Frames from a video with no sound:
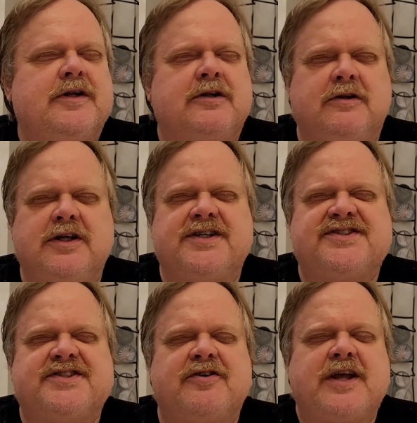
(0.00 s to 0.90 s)

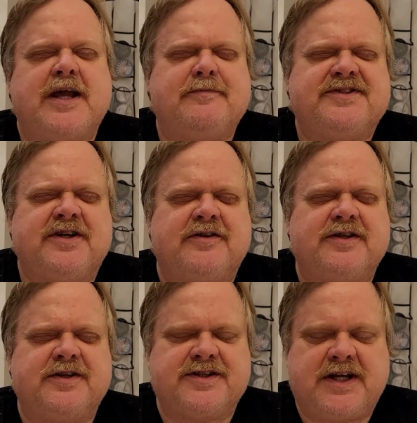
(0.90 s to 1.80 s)
list on Amazon
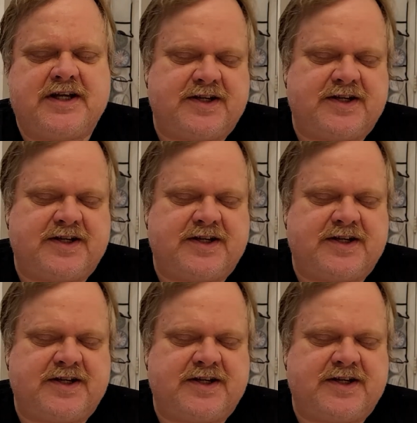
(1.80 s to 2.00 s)
the other day,